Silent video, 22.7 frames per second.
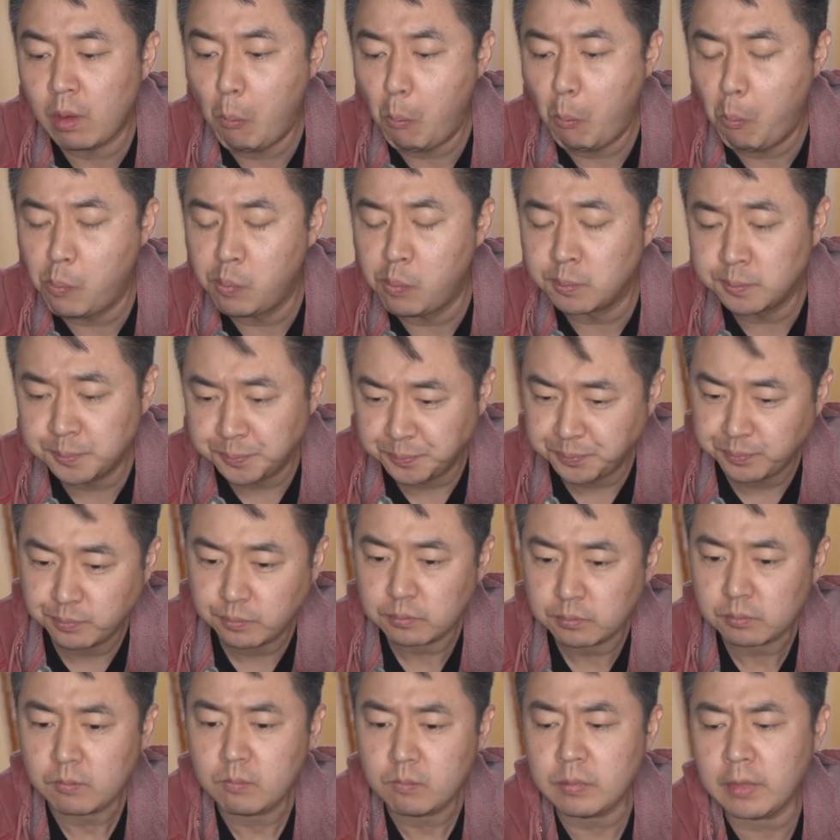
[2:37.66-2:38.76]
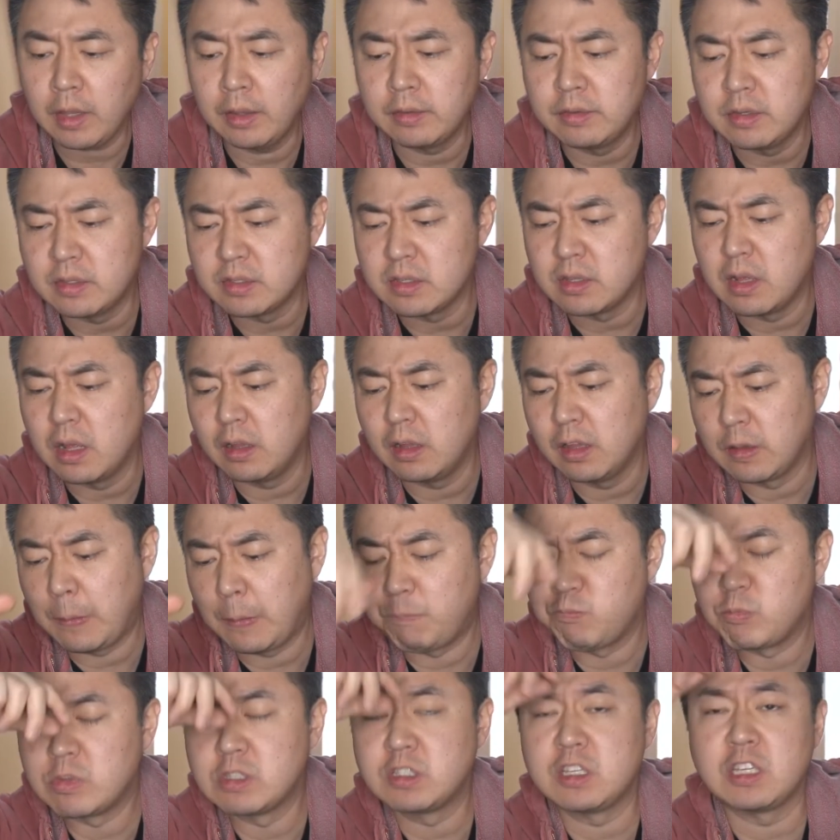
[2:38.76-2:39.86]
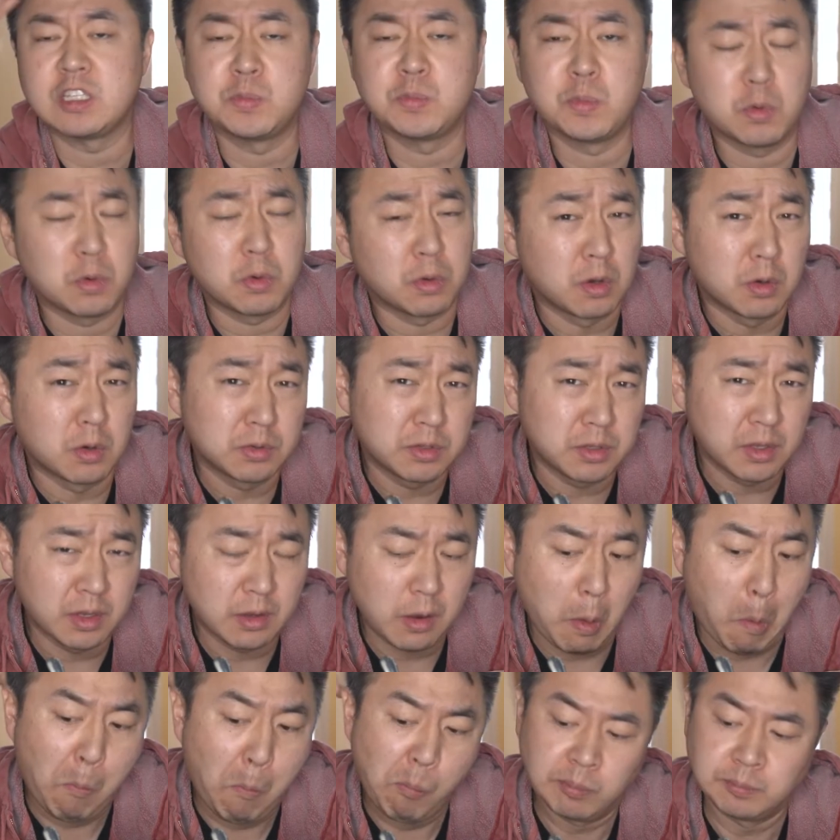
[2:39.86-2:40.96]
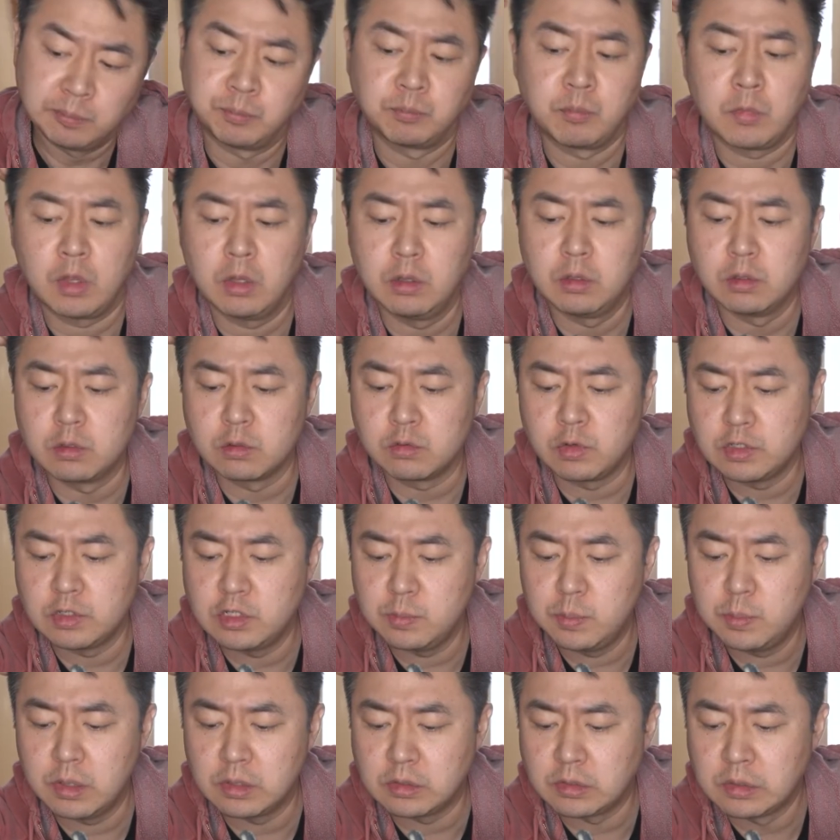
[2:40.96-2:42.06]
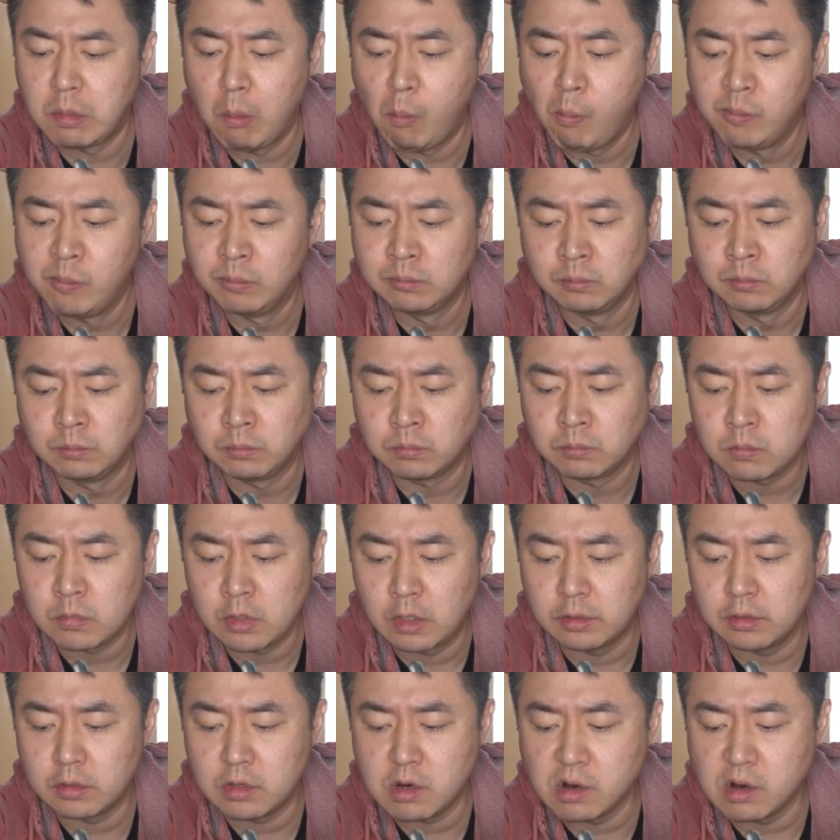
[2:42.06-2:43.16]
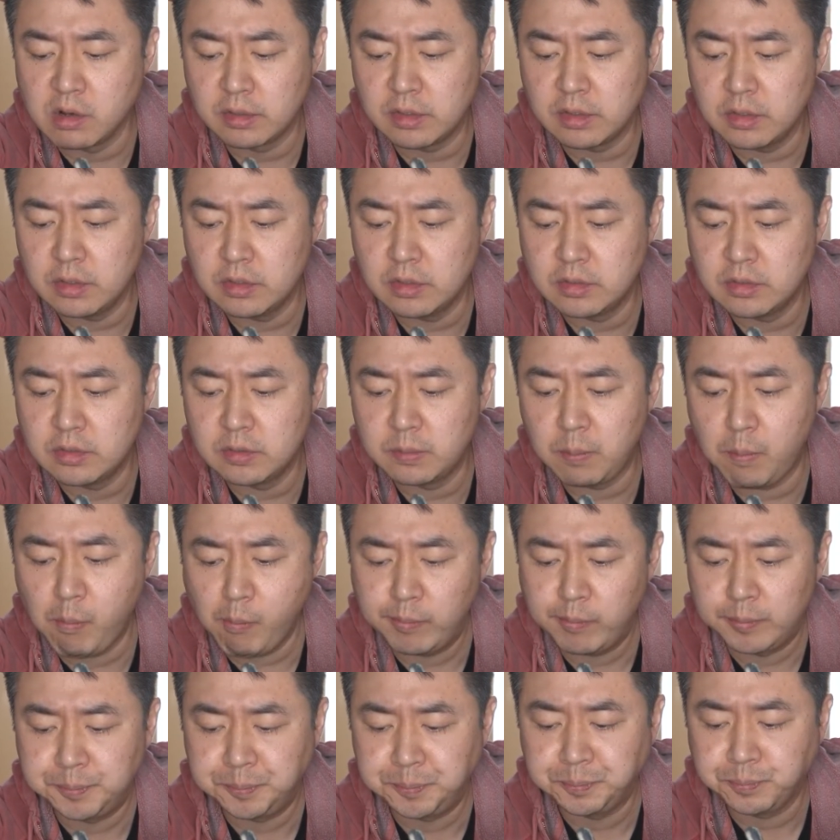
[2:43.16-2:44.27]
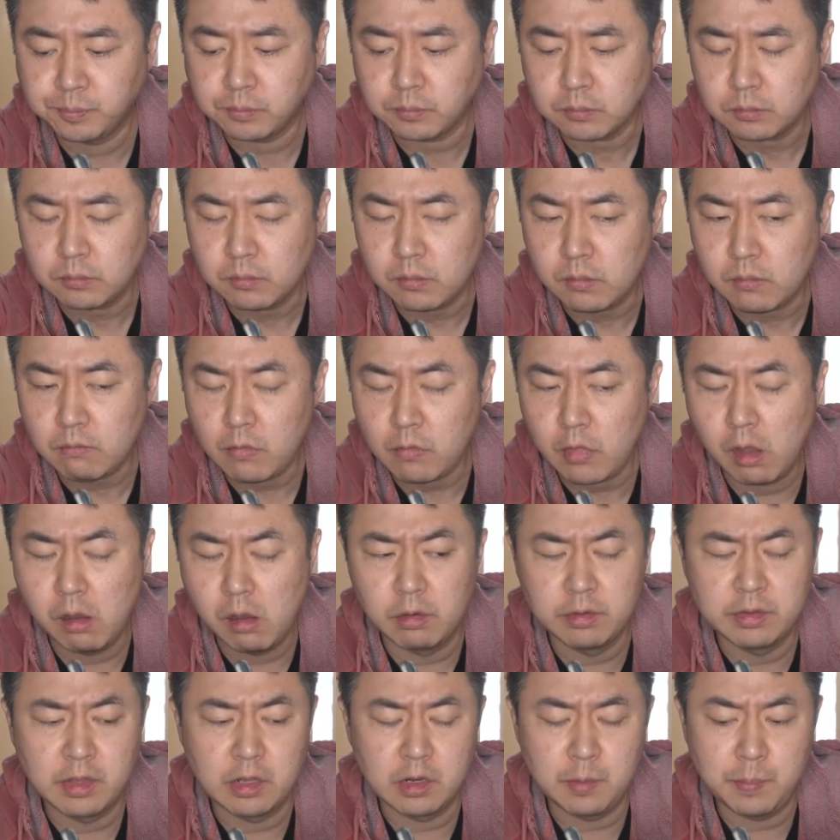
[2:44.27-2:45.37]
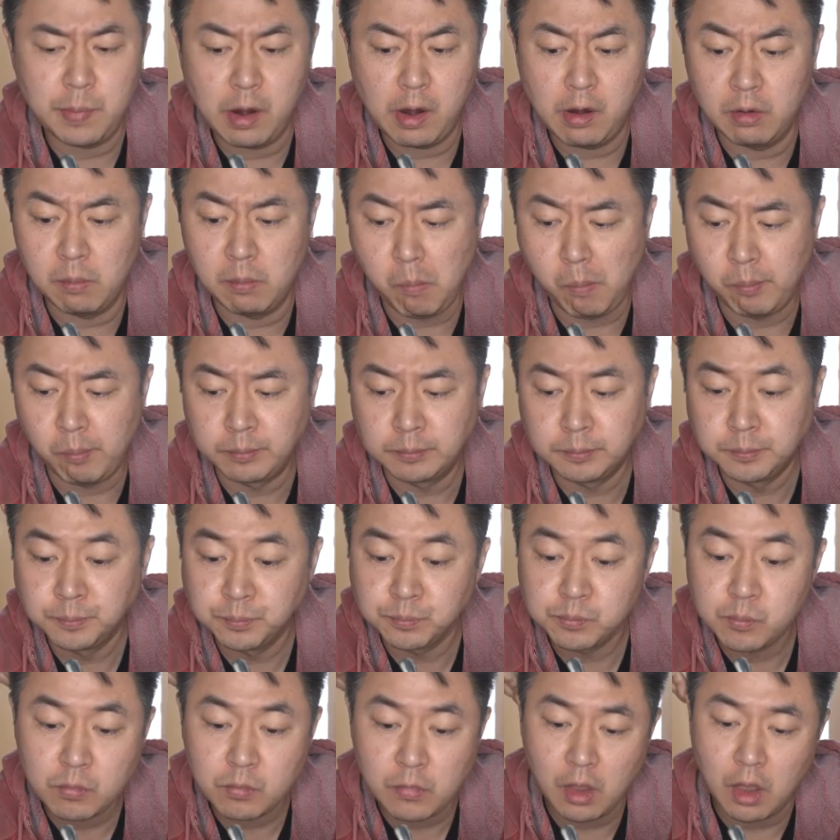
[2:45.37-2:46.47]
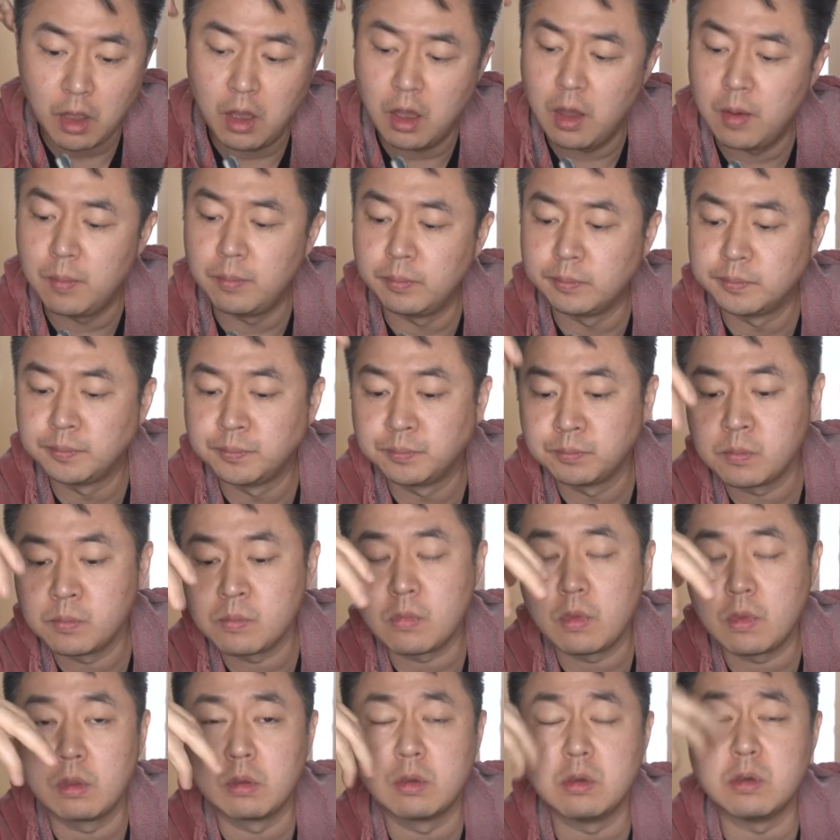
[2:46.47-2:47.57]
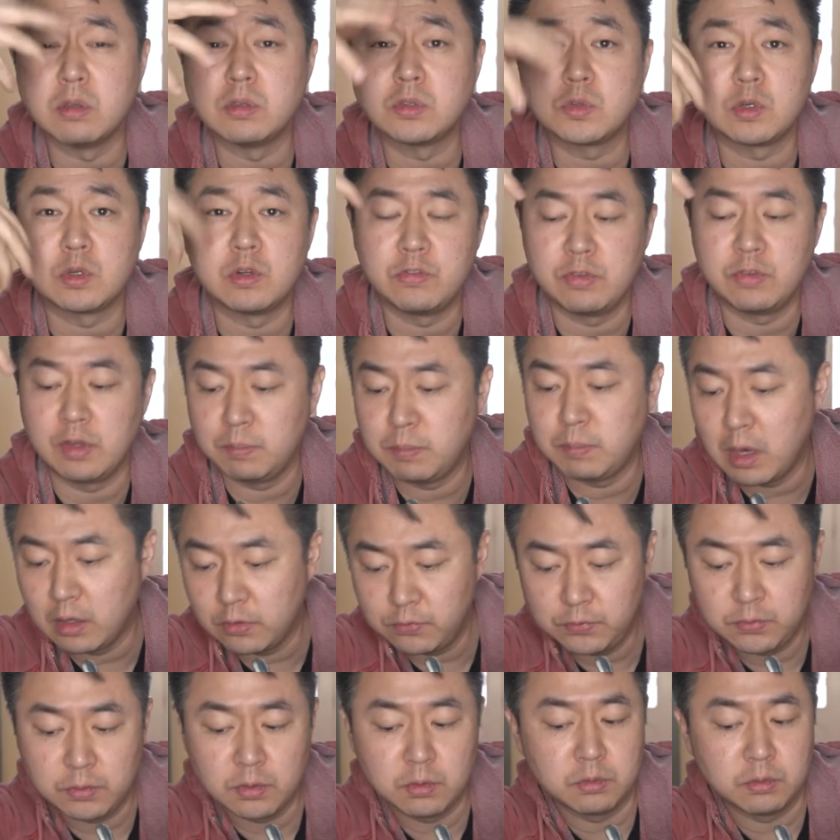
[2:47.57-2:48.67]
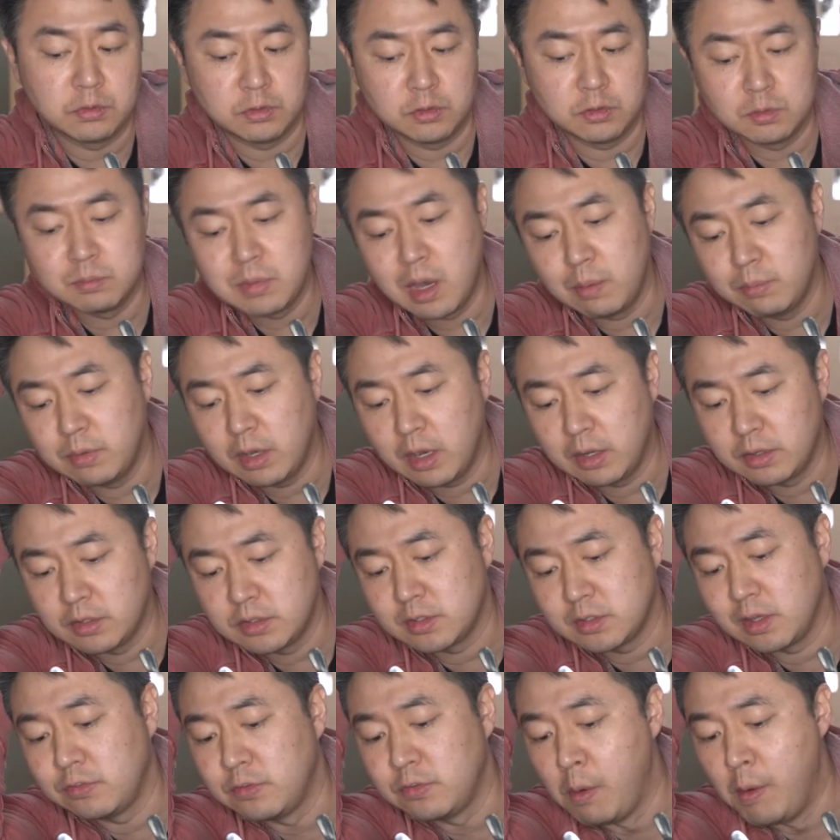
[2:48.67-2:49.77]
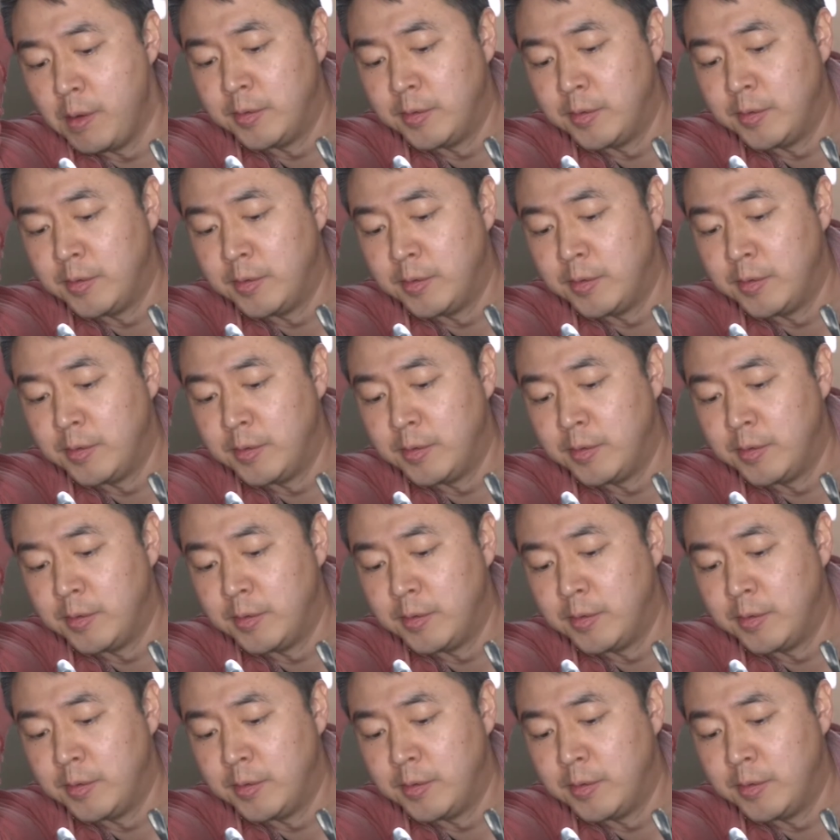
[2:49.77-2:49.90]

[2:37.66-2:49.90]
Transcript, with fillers: Mm. It tastes a lot like sesame oil with like little crunchy bits. The garlic isn't all that apparent. Um, good sort of like mouthfeel with the umami kind of stuff.